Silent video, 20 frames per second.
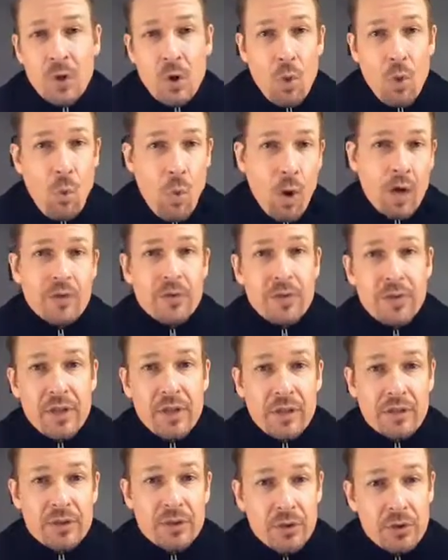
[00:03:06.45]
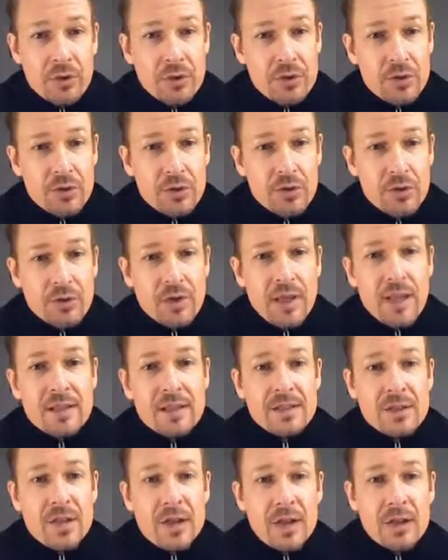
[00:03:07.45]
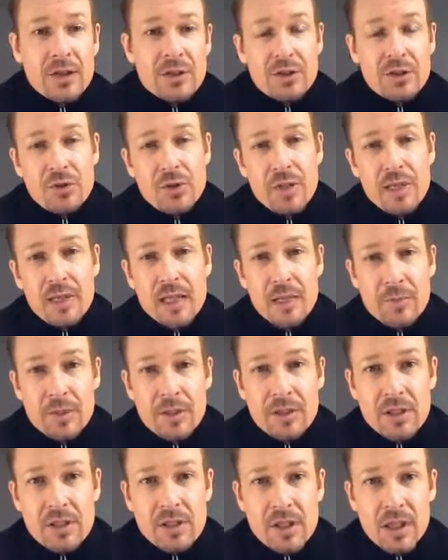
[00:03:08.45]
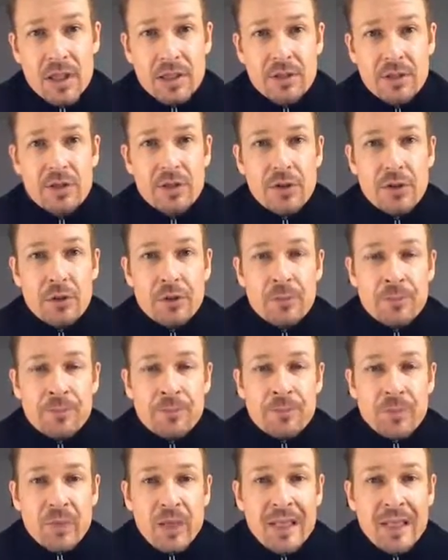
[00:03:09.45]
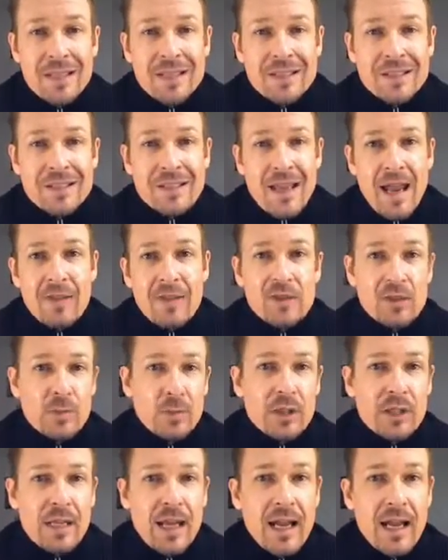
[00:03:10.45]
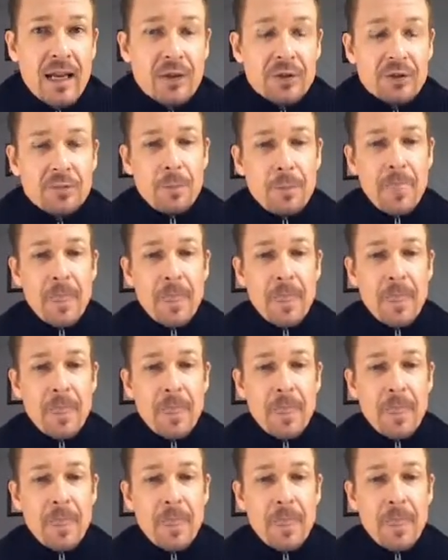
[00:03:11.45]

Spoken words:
One of the things that you can do that street hypnotists like to do is have someone count,